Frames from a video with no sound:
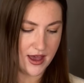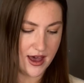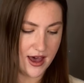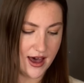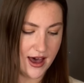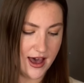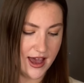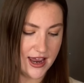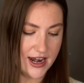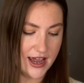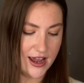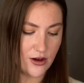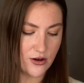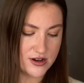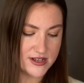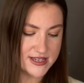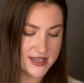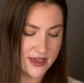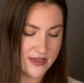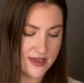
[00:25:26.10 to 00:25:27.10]
Uh, and I
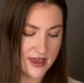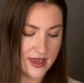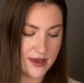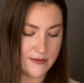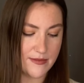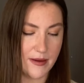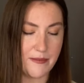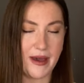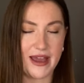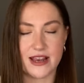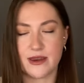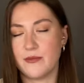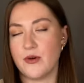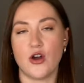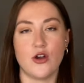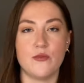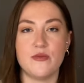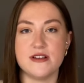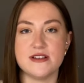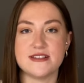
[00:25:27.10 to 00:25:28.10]
honestly think my magnum
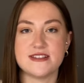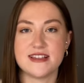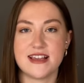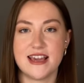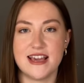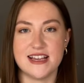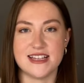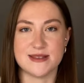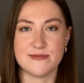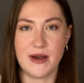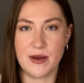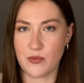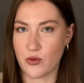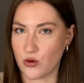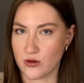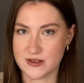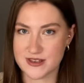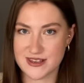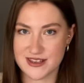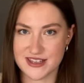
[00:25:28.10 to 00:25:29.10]
opus is my
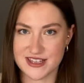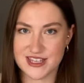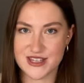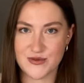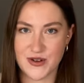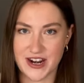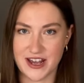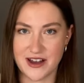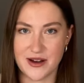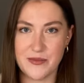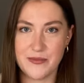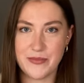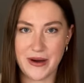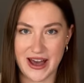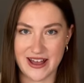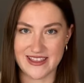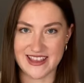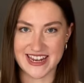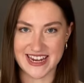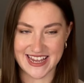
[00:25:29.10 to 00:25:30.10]
porcelain sweater
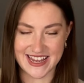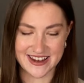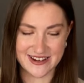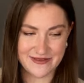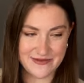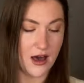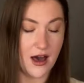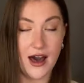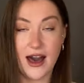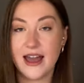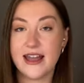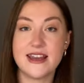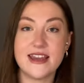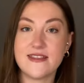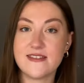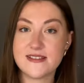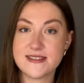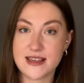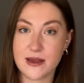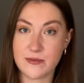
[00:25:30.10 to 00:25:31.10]
by Le Knit. I
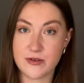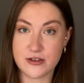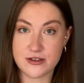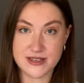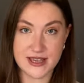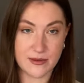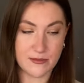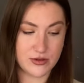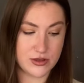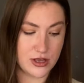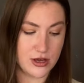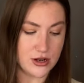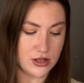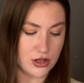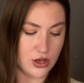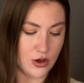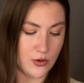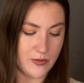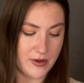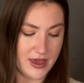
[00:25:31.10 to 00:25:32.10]
knit this up using
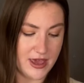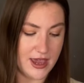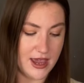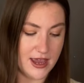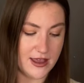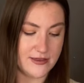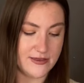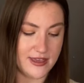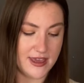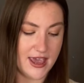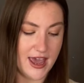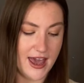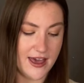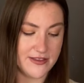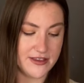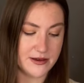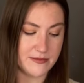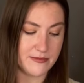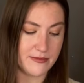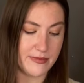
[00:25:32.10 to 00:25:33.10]
Plötulopi in the
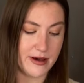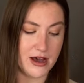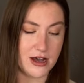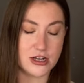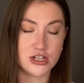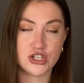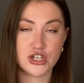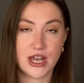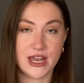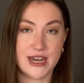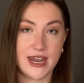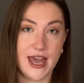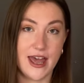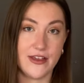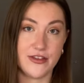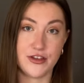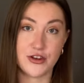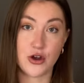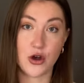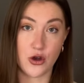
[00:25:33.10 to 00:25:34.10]
Heathered Marsh and
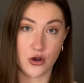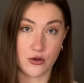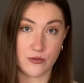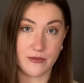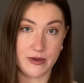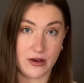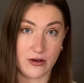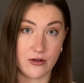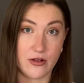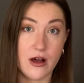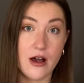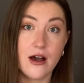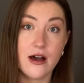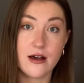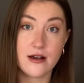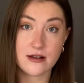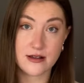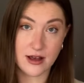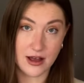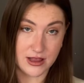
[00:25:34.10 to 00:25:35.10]
Heathered Oatmeal
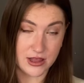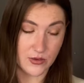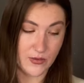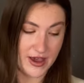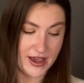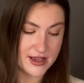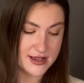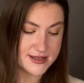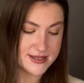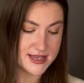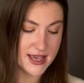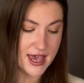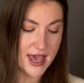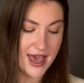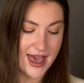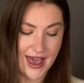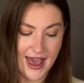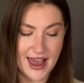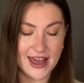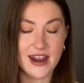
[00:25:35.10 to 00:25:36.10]
colorways
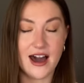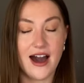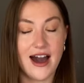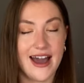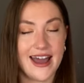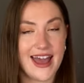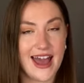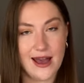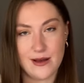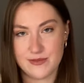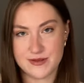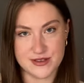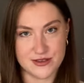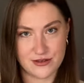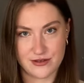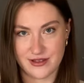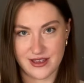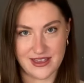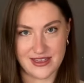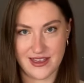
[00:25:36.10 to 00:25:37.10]
and I
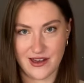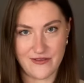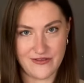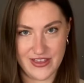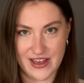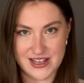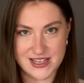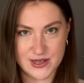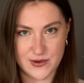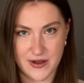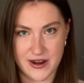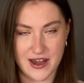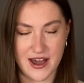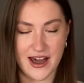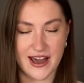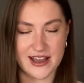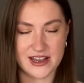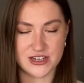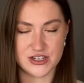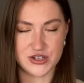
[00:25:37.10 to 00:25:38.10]
absolutely love that sweater.
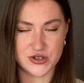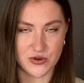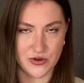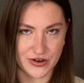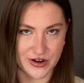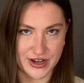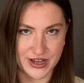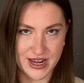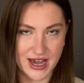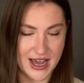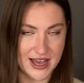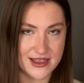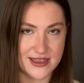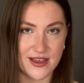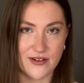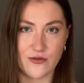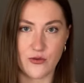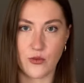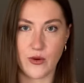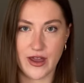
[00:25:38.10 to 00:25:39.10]
I adore it. I
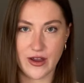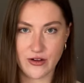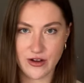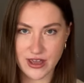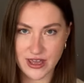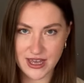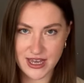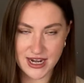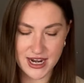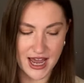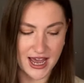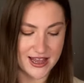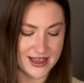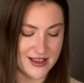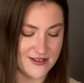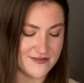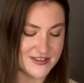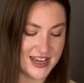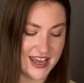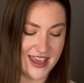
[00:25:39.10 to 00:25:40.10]
love wearing it. I
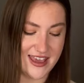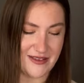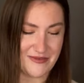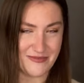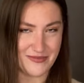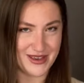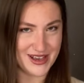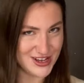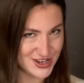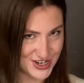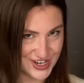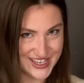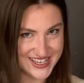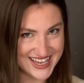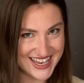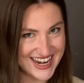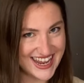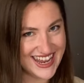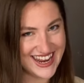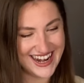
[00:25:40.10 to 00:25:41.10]
love taking pictures
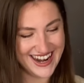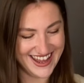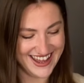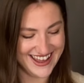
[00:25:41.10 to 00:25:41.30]
in it.